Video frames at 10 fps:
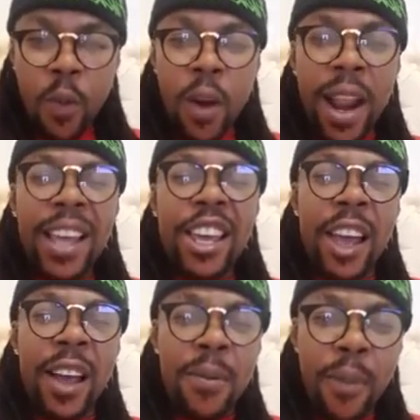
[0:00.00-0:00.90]
What I
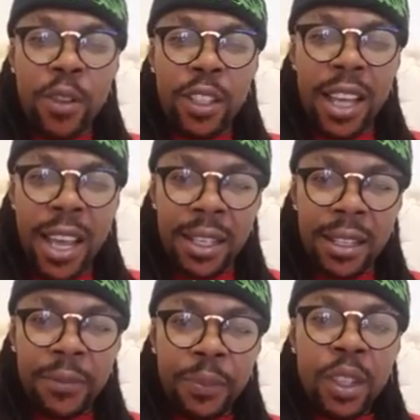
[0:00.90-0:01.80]
care about
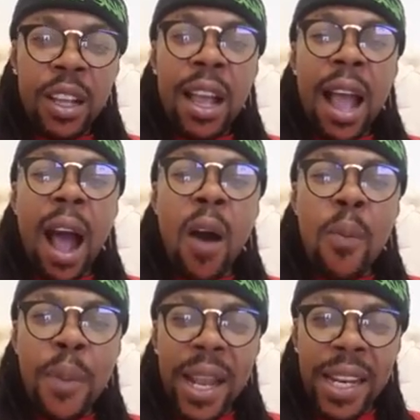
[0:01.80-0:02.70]
is
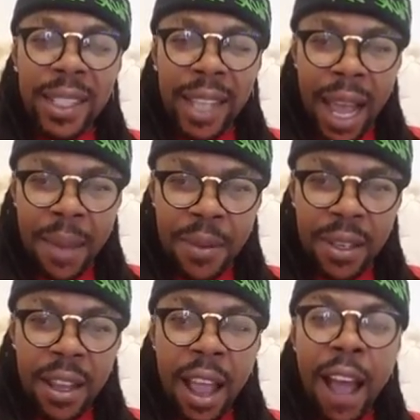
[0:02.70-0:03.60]
how many
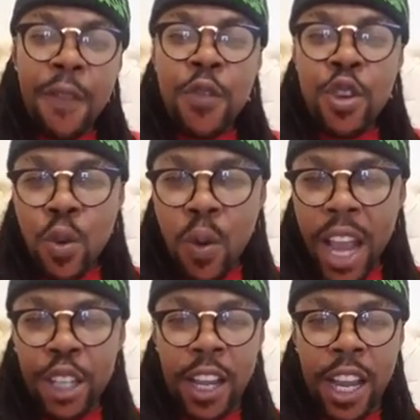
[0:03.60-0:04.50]
times have
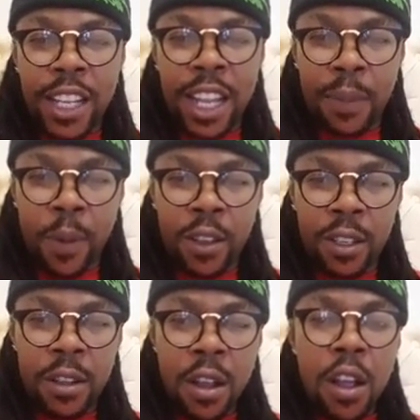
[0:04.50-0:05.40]
you, educated
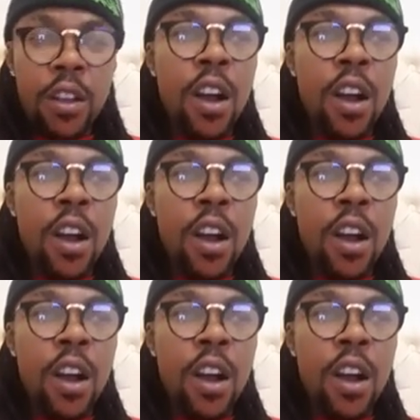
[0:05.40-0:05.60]
person,